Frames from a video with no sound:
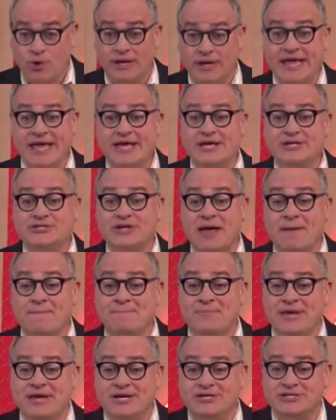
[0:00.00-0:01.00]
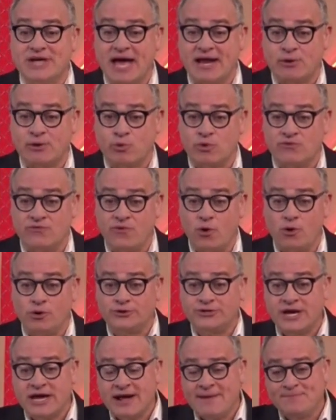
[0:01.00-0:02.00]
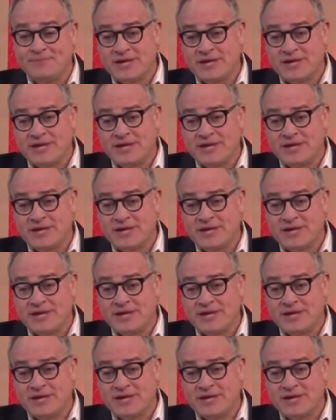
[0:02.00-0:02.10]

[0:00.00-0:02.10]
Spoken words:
Well, his MPs had a revolt,